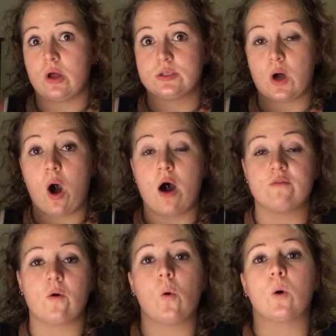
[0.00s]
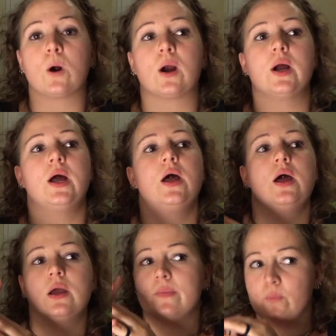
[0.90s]
Jon's off. Or
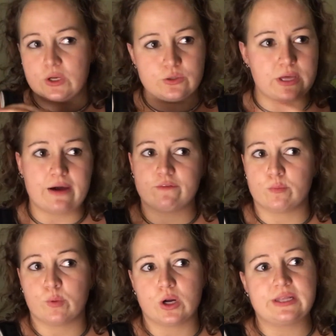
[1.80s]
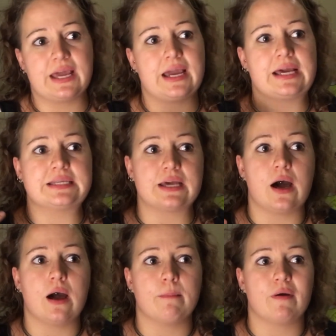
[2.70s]
we do that for birthdays.
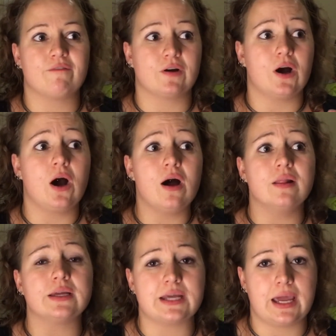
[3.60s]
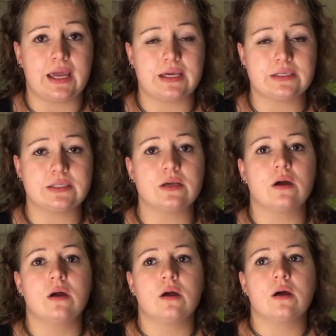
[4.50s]
Um, for holidays,
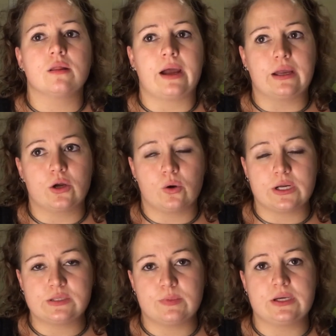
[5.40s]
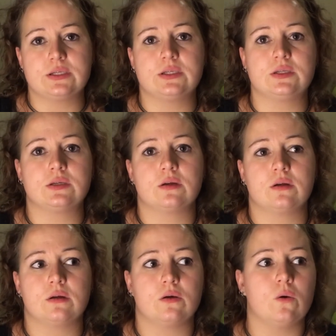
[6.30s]
like Christmas
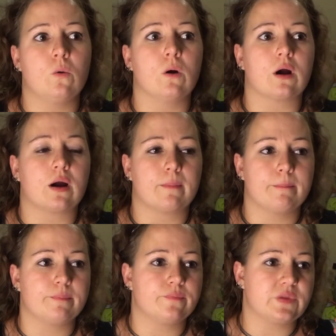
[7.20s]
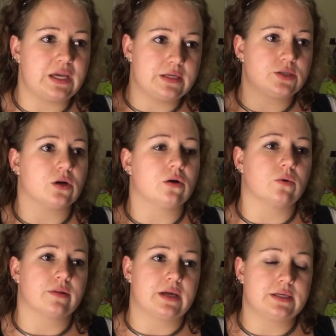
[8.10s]
or Easter
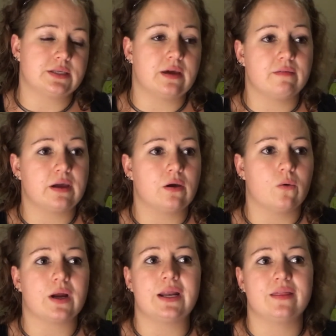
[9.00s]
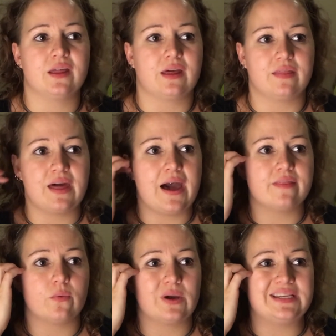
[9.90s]
or Thanksgiving or anything like that
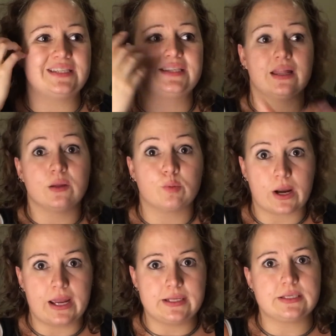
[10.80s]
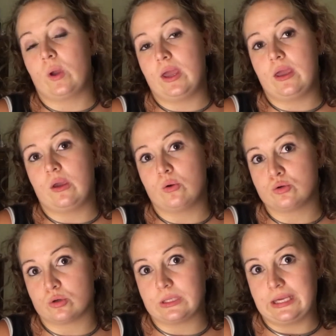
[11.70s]
that we celebrate, we
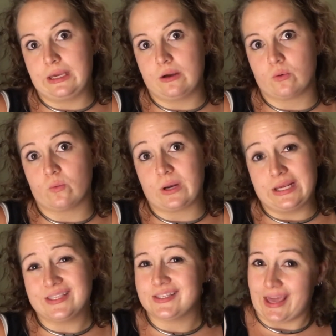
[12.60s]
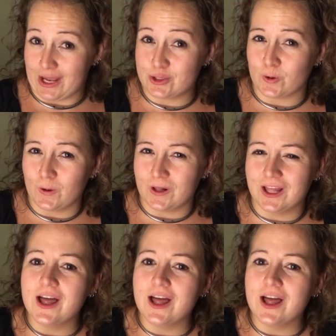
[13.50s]
usually reschedule